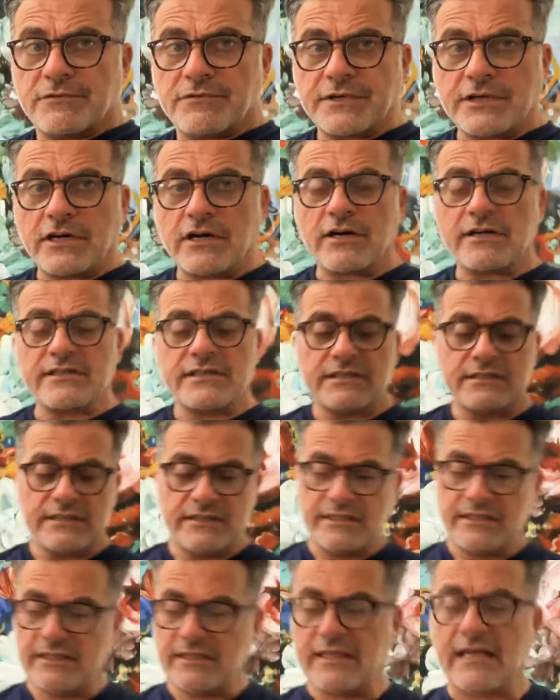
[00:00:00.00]
regarding
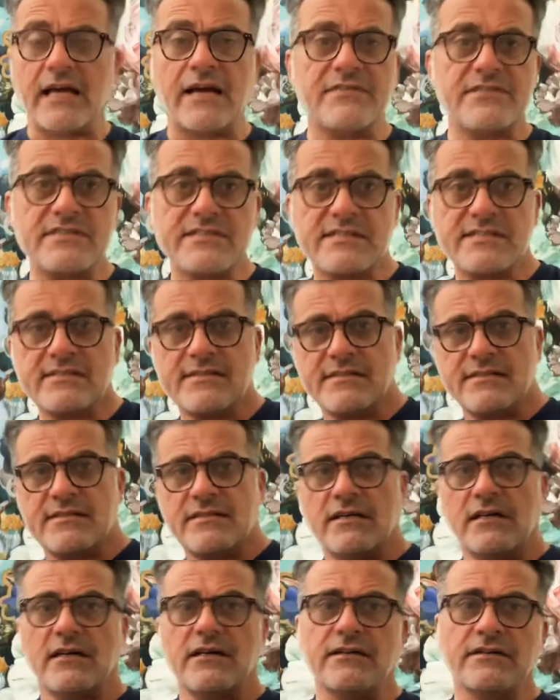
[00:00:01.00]
the canvases,
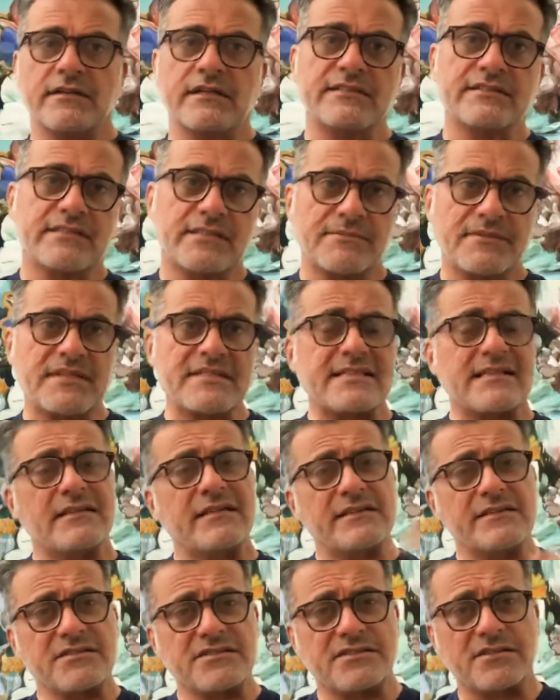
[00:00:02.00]
uh, sometimes I
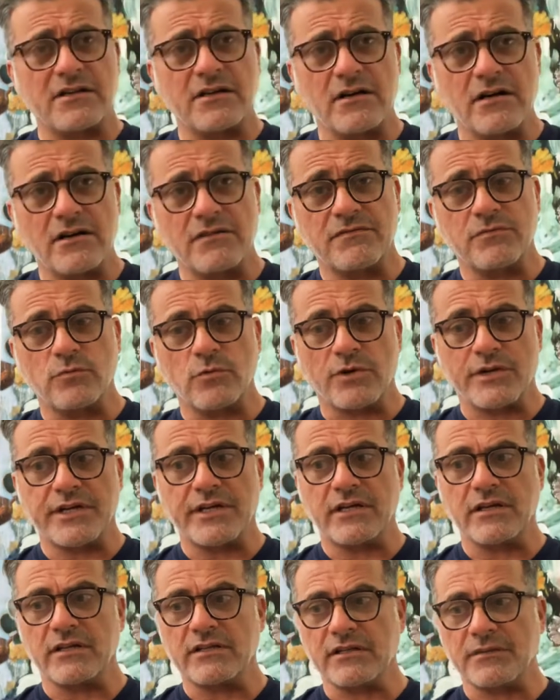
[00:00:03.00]
like to start off
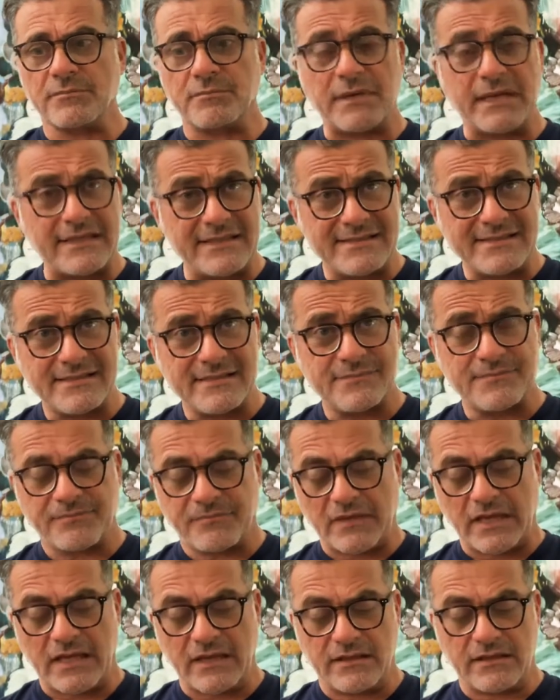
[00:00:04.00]
working on a base
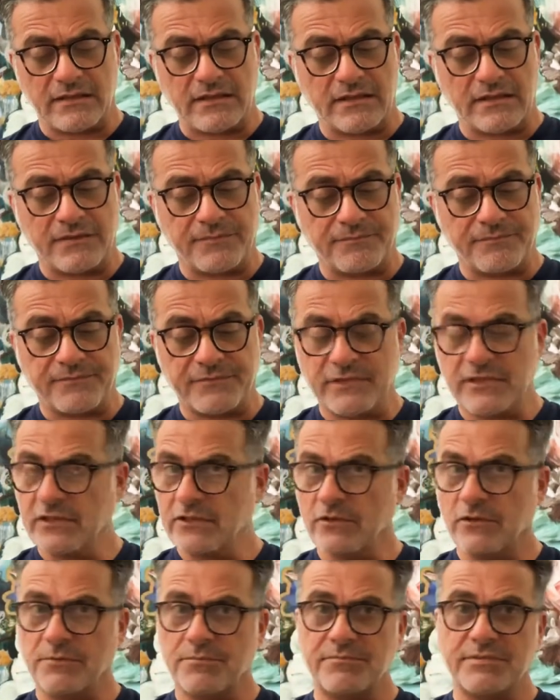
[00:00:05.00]
and um,
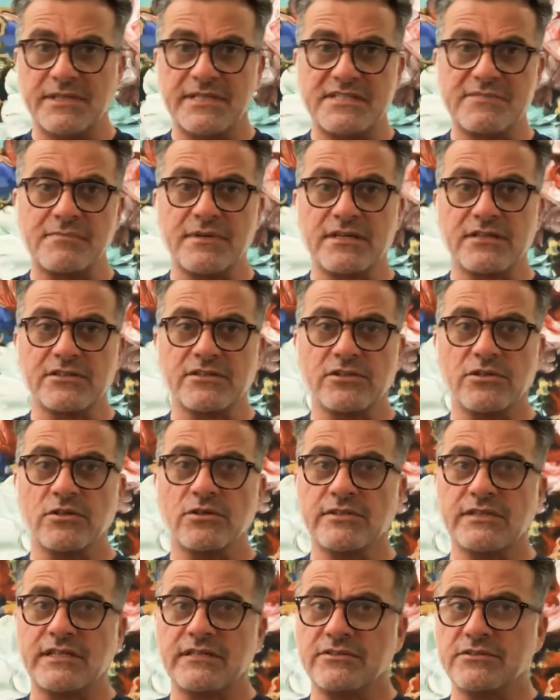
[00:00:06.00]
no place better to
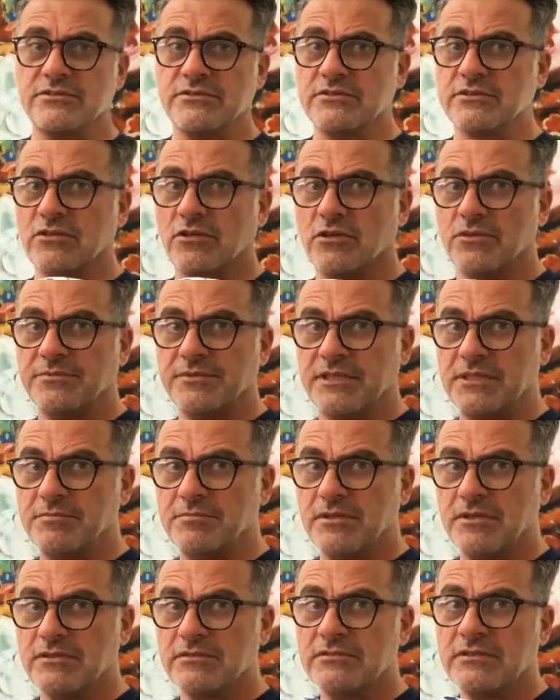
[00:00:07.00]
go than to Home
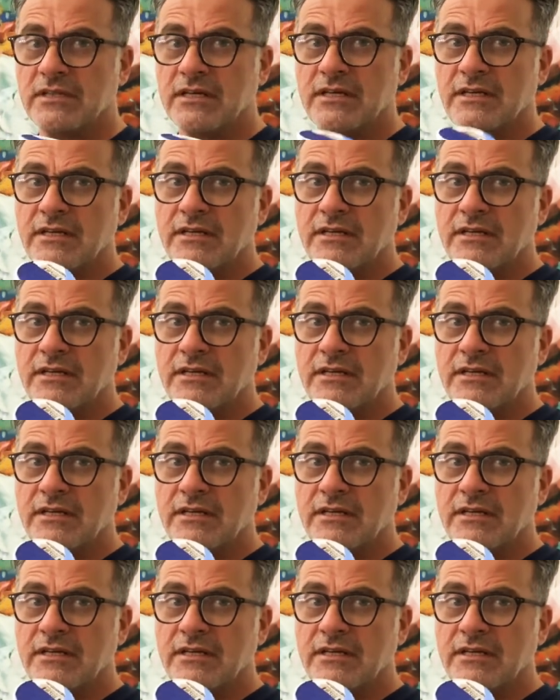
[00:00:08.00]
Depot.